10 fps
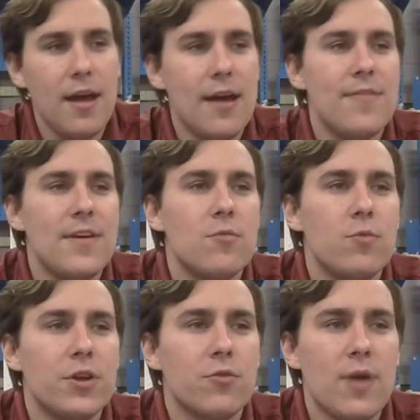And then
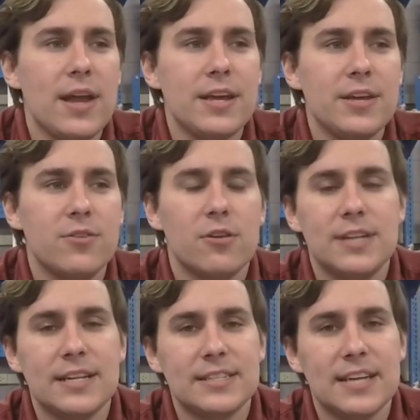when you're ready, you go
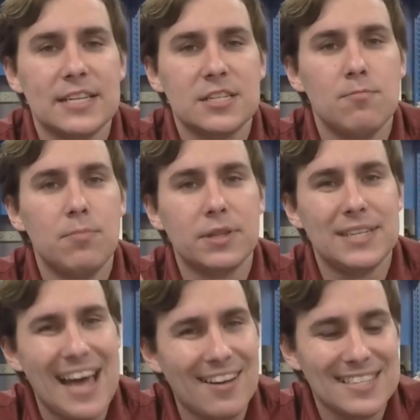take the test. But the
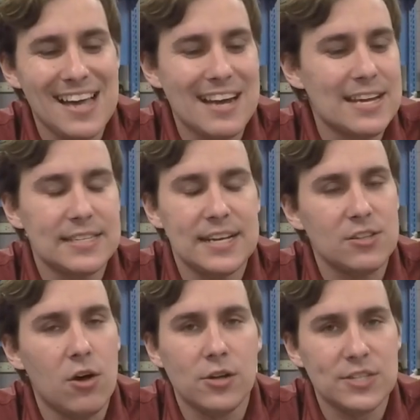downside is it's
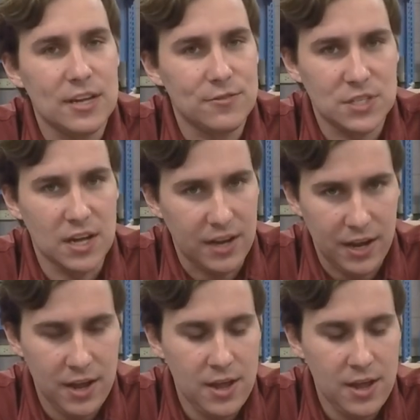all self-study.